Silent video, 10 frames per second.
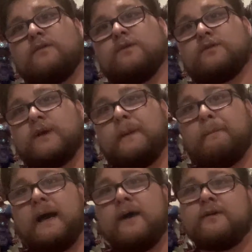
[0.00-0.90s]
With great
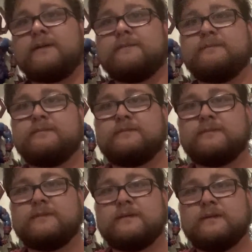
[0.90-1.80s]
power
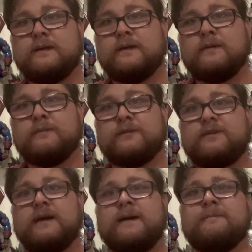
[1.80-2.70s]
must
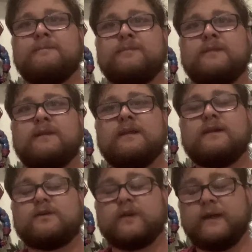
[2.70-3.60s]
come
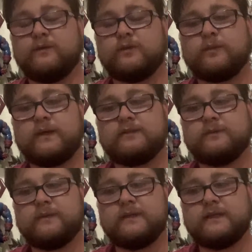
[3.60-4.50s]
great responsibility.